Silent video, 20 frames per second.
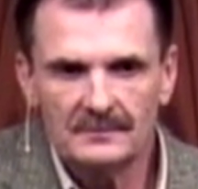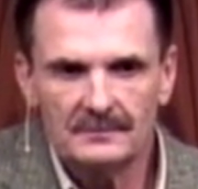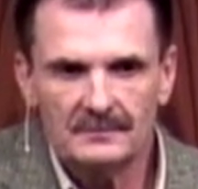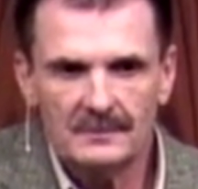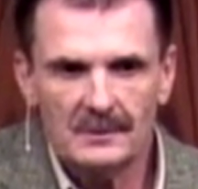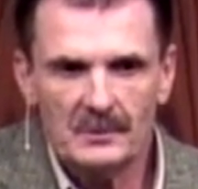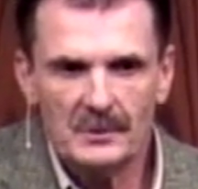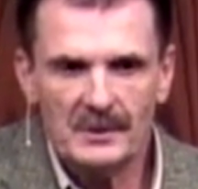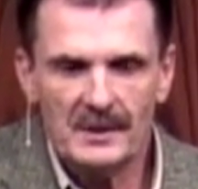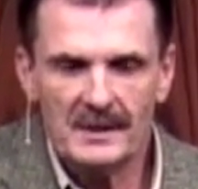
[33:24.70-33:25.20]

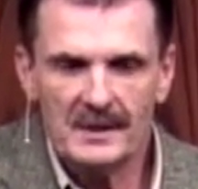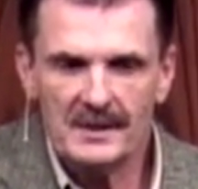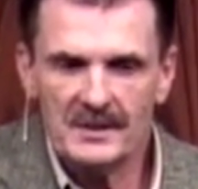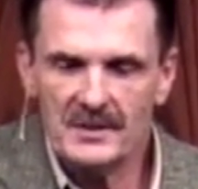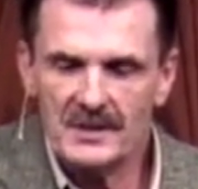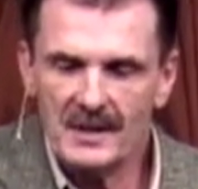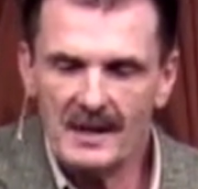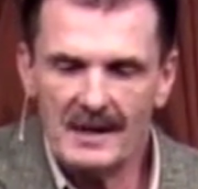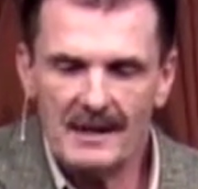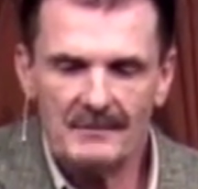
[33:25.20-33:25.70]
But when they get
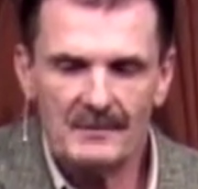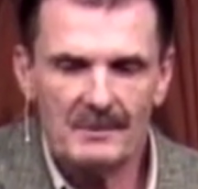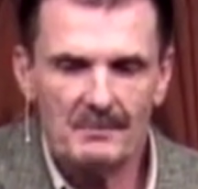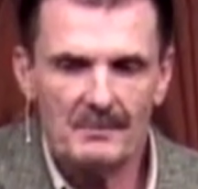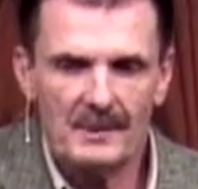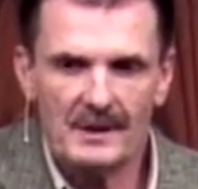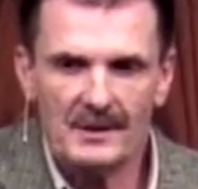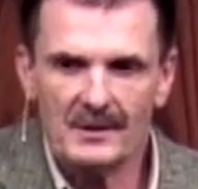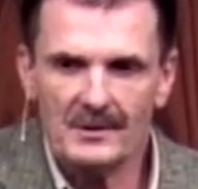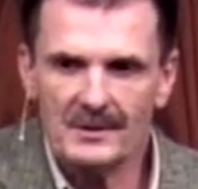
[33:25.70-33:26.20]
saved, the
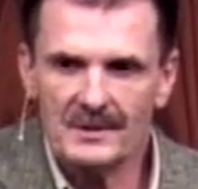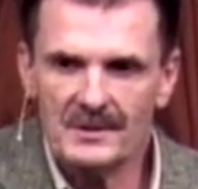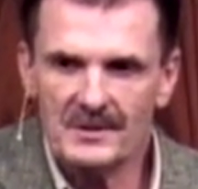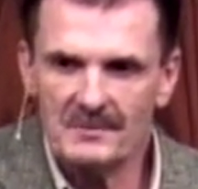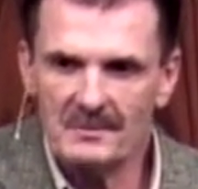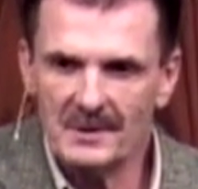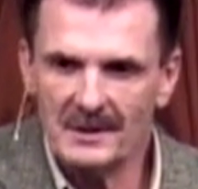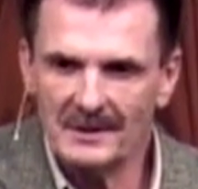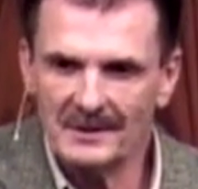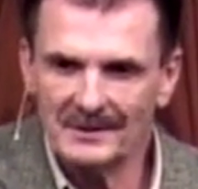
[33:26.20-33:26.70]
better it
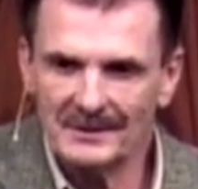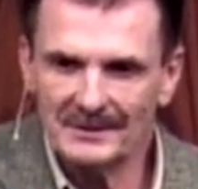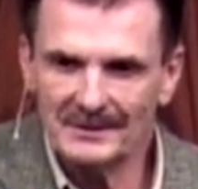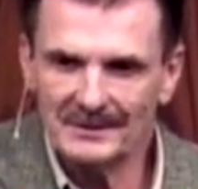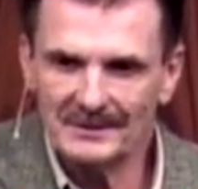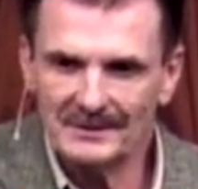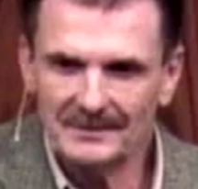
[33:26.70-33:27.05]
smells.